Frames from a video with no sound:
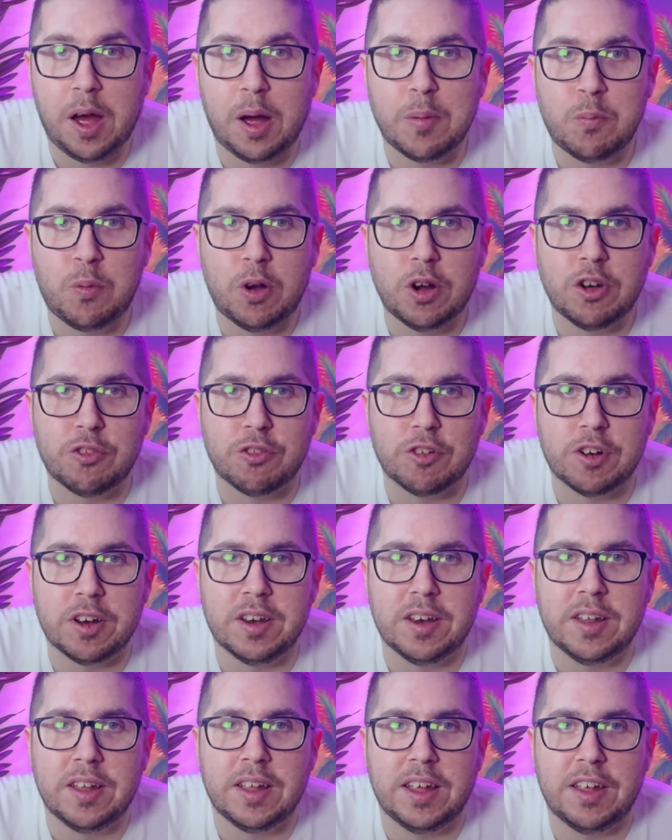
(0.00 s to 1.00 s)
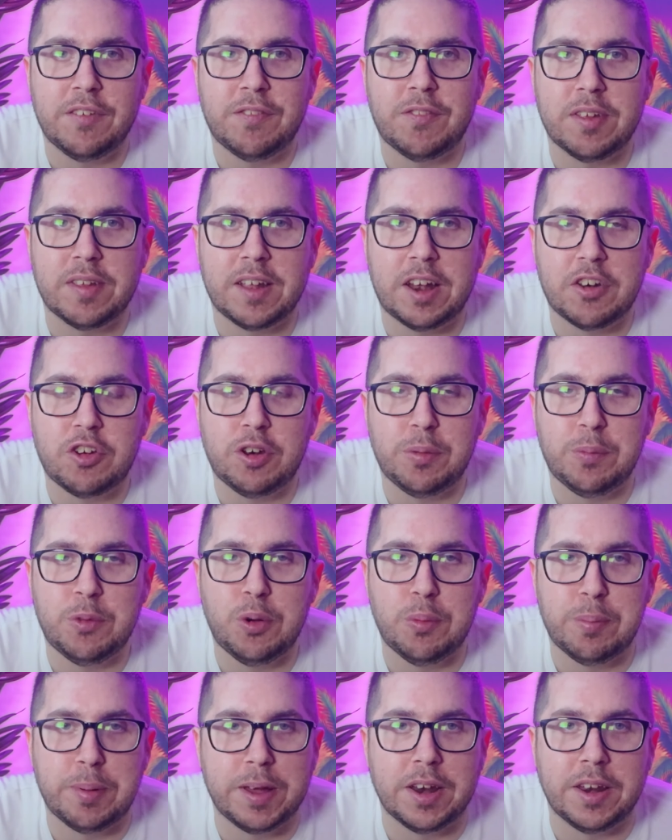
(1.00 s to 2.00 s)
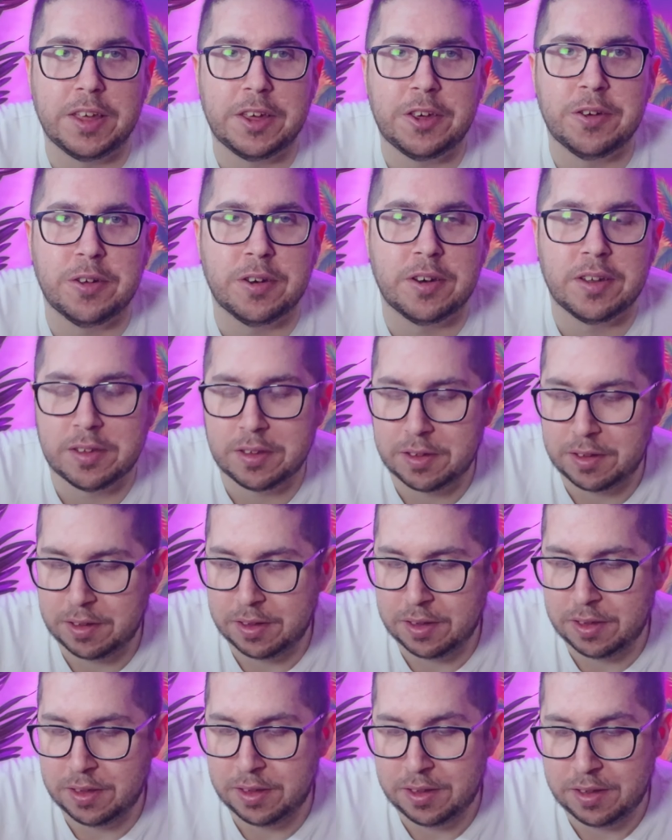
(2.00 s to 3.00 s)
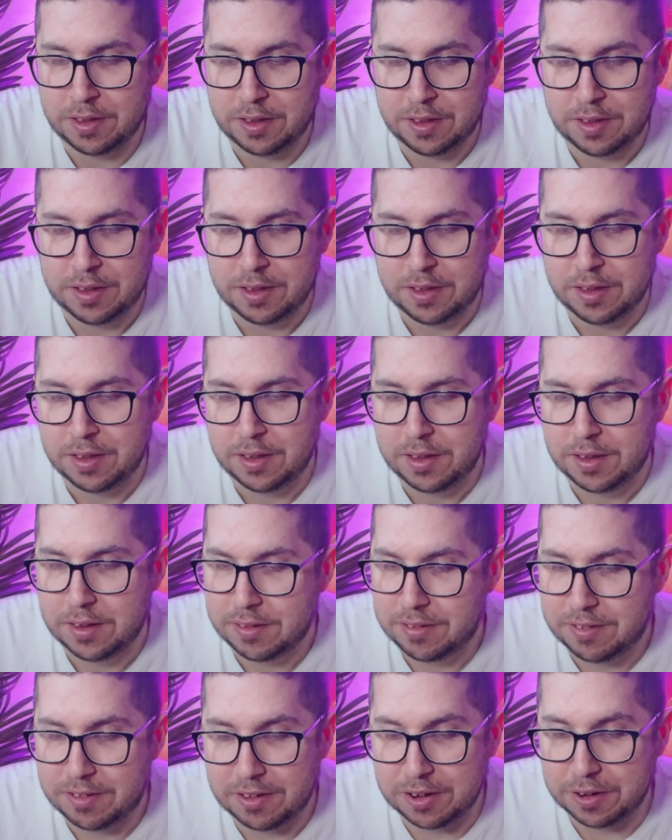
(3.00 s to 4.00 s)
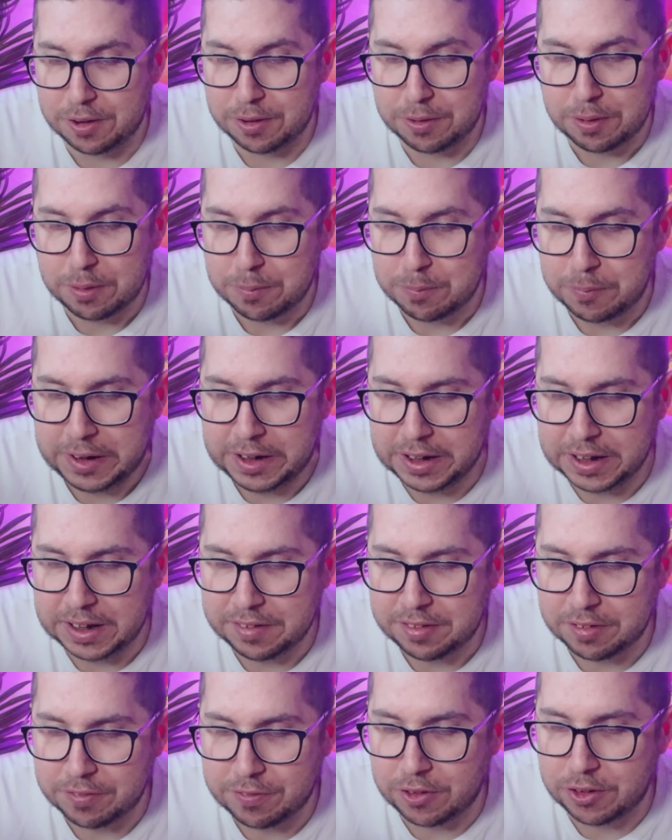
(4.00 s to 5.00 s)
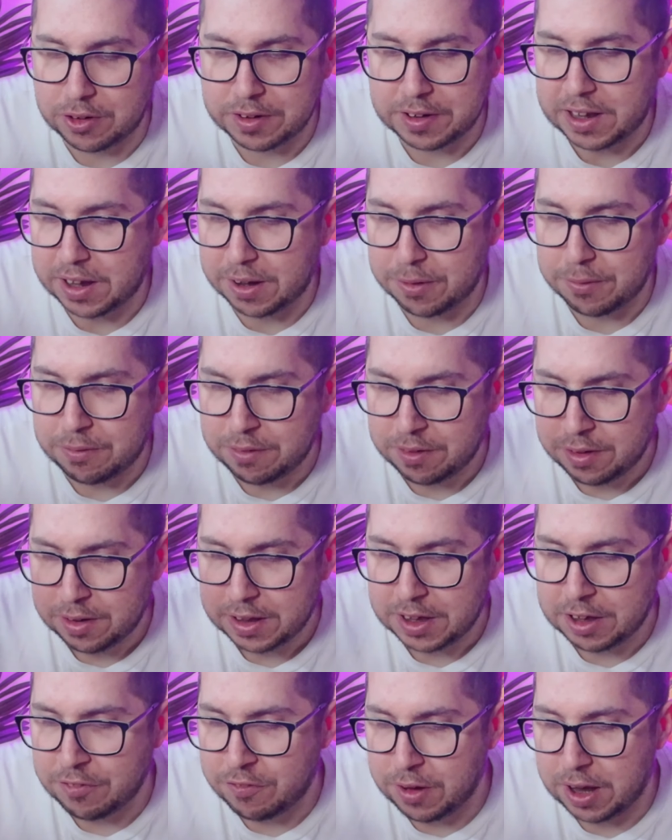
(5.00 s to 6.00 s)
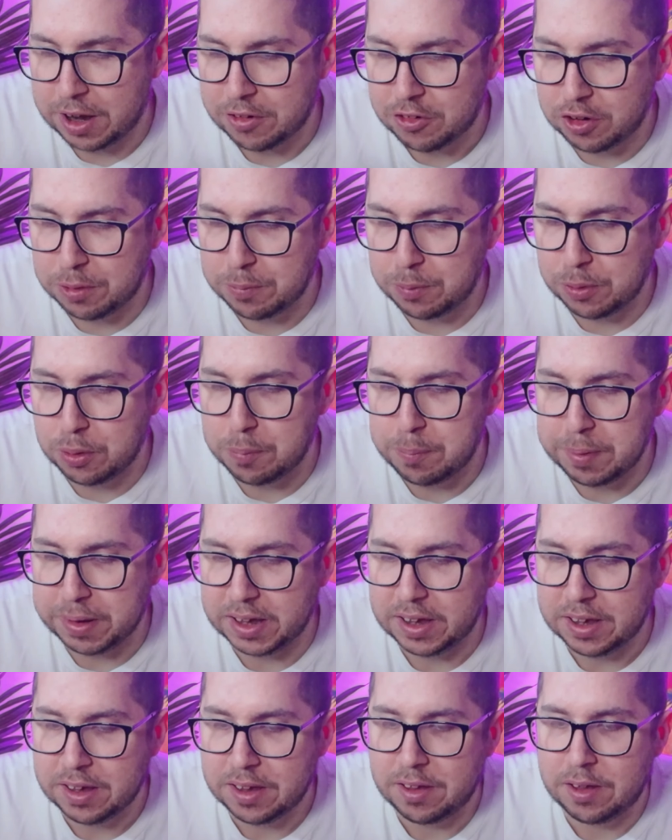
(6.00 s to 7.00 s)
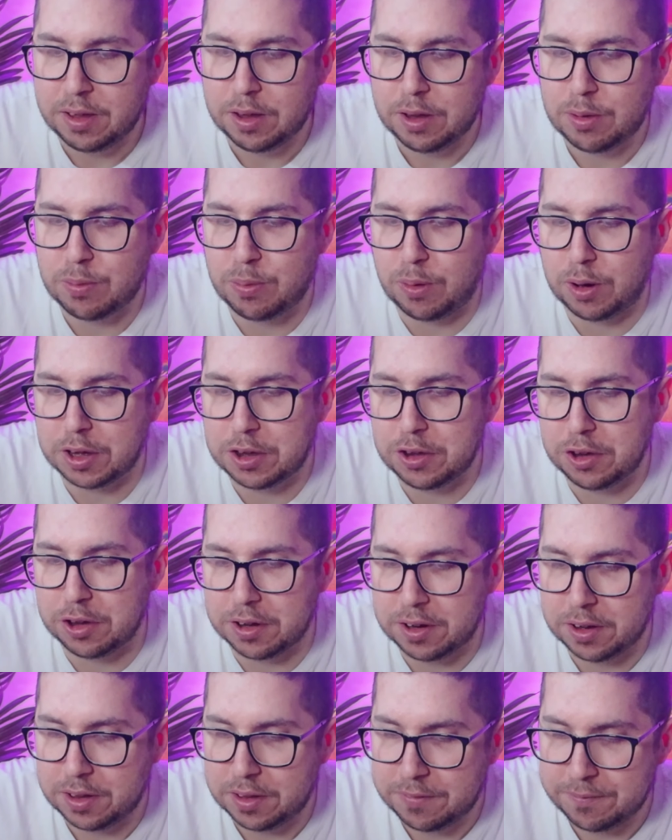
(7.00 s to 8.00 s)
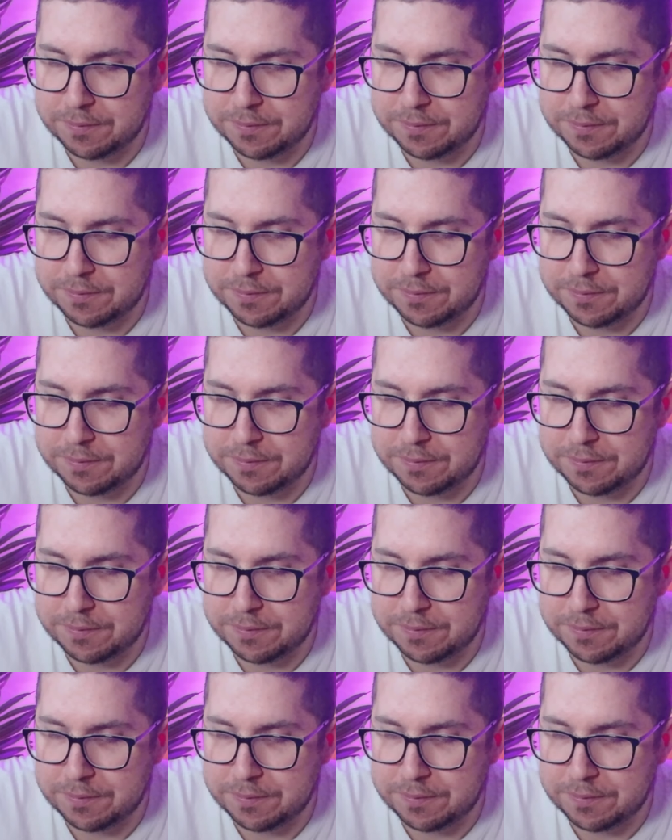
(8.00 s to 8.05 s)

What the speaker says: I'm wondering if this actually will be any good. So, we need to find out if it actually will be quite good.